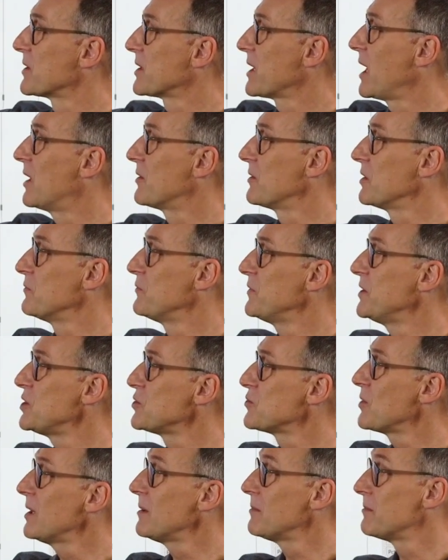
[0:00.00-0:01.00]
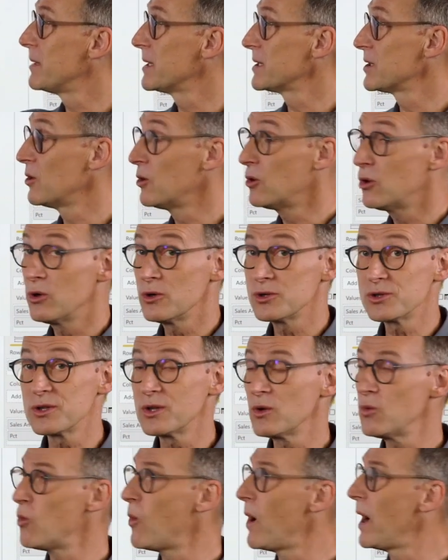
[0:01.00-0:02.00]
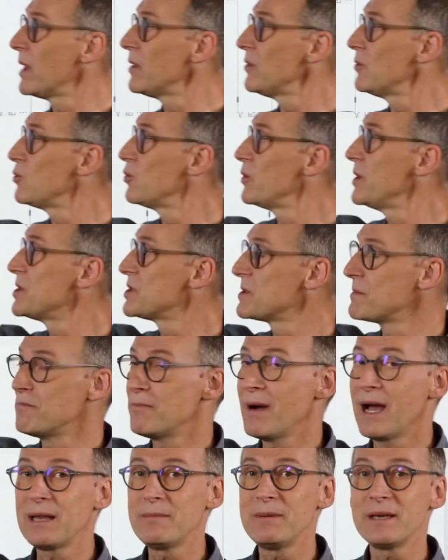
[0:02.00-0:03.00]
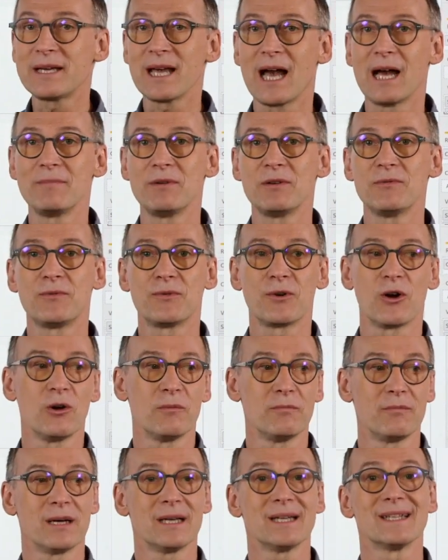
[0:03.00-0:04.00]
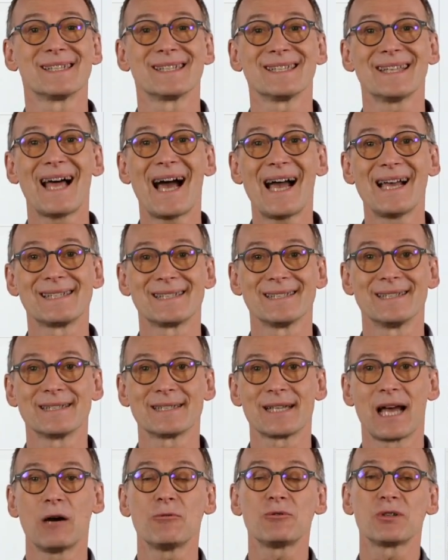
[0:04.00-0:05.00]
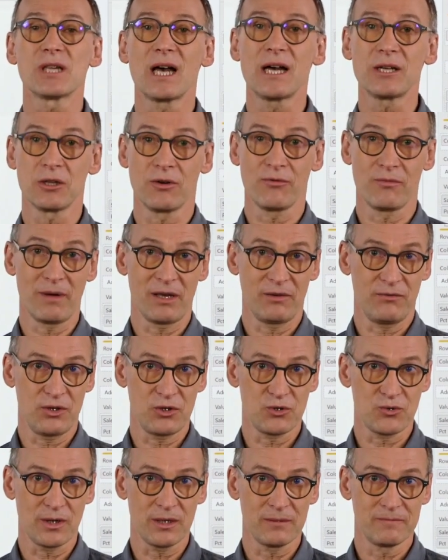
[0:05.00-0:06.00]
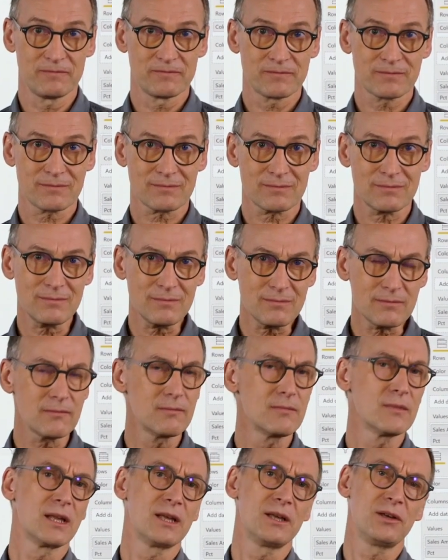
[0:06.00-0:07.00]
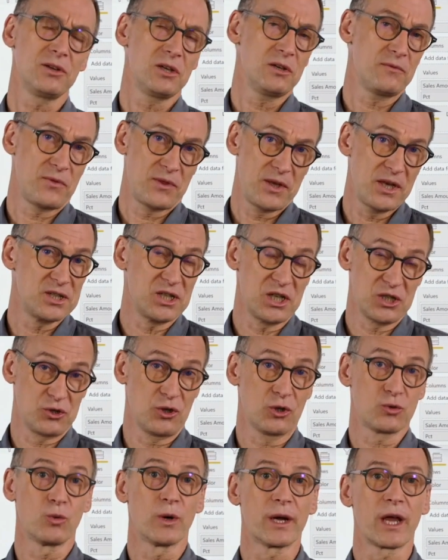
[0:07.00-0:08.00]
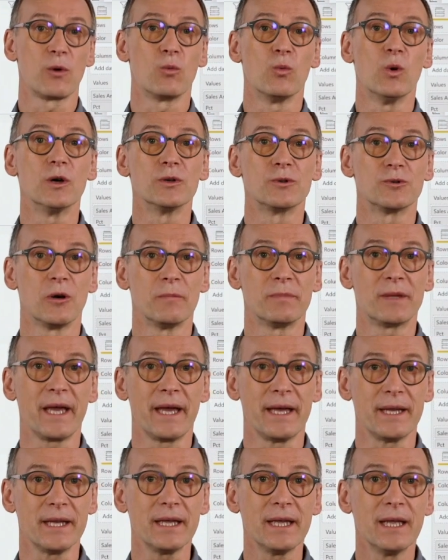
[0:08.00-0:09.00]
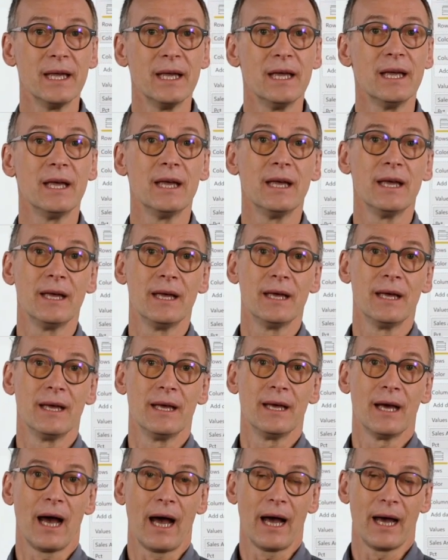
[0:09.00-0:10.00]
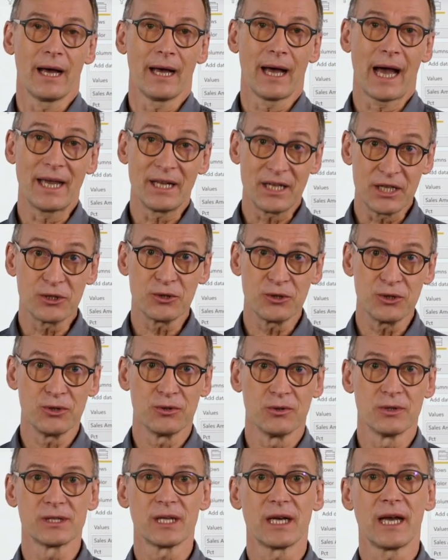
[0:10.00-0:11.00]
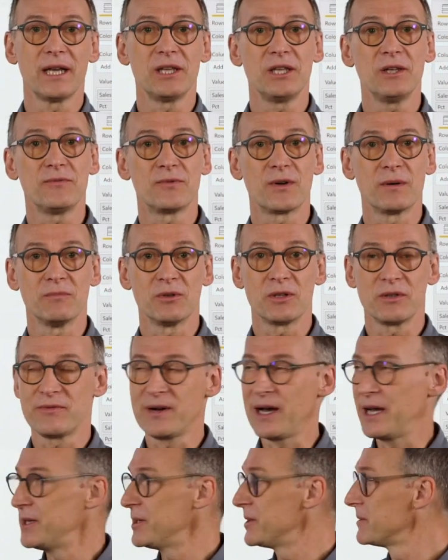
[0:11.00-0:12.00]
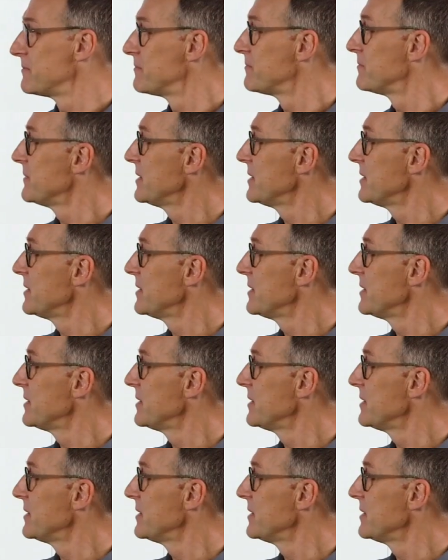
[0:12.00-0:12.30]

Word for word: the current visual, but also the one which might be coming from slicers outside of my visual if this is not what I want to obtain, I need to use a different modifier.